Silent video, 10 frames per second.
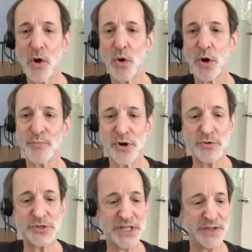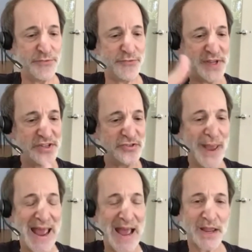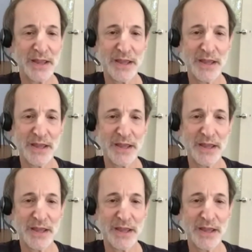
or protein feeds back